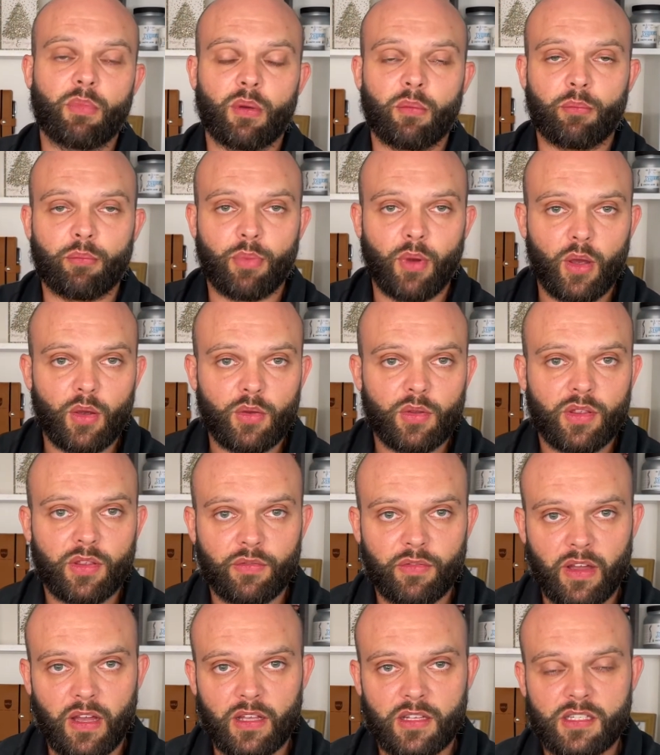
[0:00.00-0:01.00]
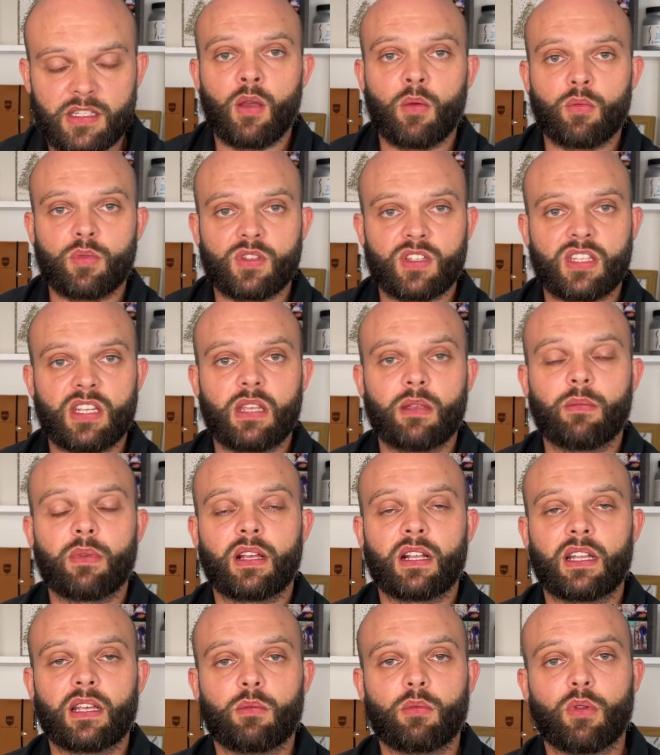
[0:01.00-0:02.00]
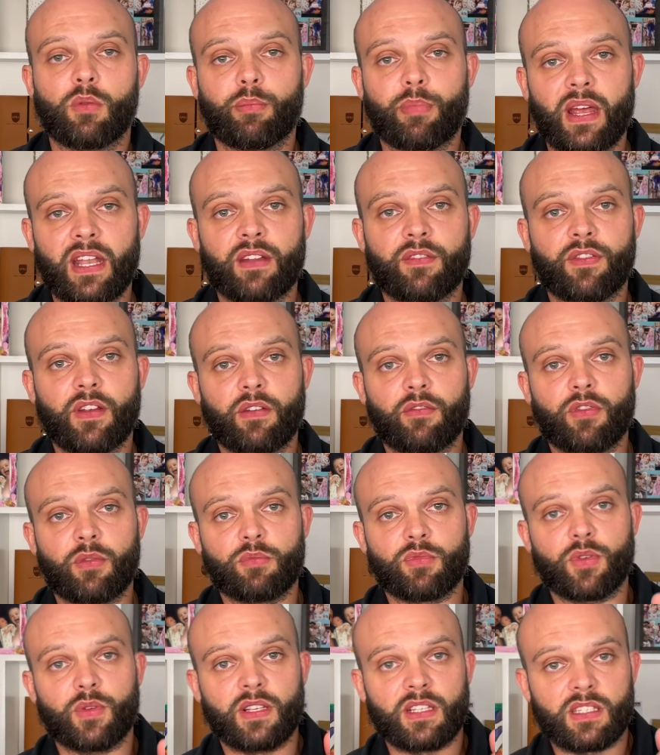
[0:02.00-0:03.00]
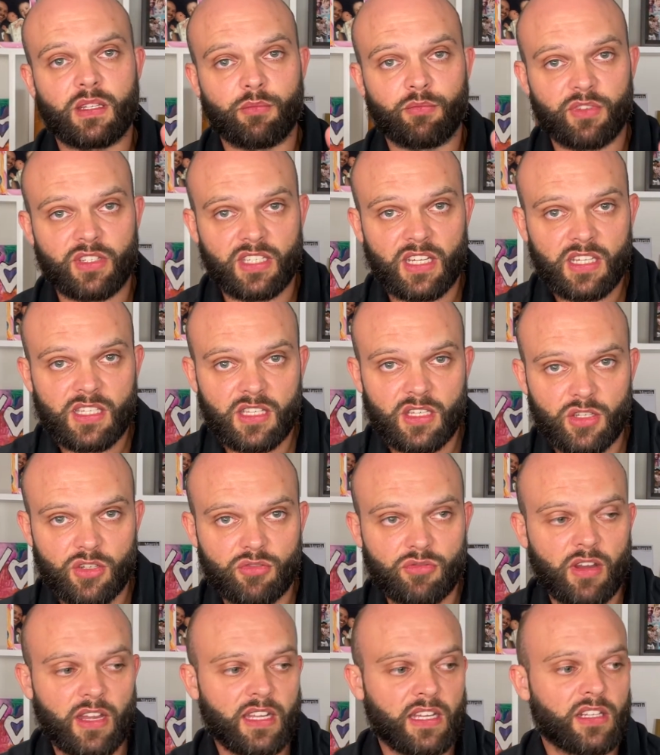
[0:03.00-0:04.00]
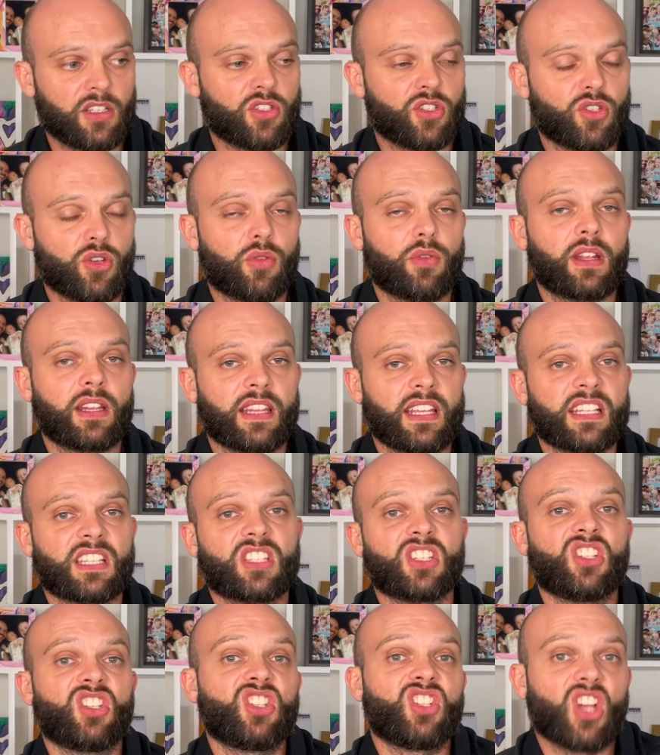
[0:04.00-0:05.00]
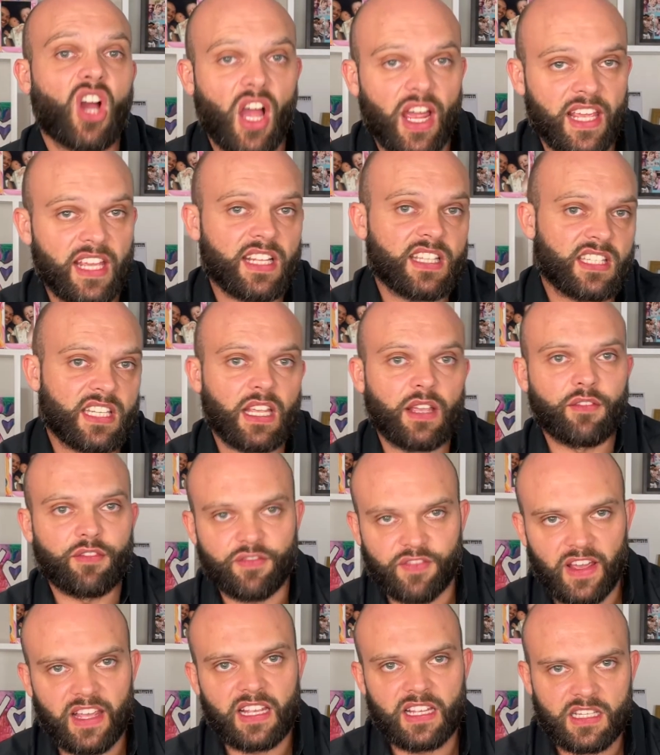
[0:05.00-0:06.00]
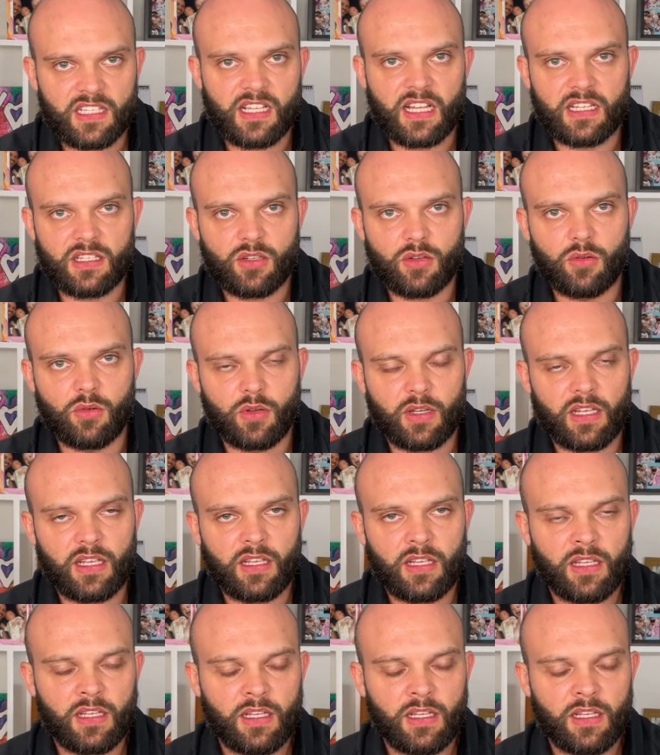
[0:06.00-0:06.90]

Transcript: but both of us seemingly will benefit from doing some resistance training during this dieting phase, let's call it,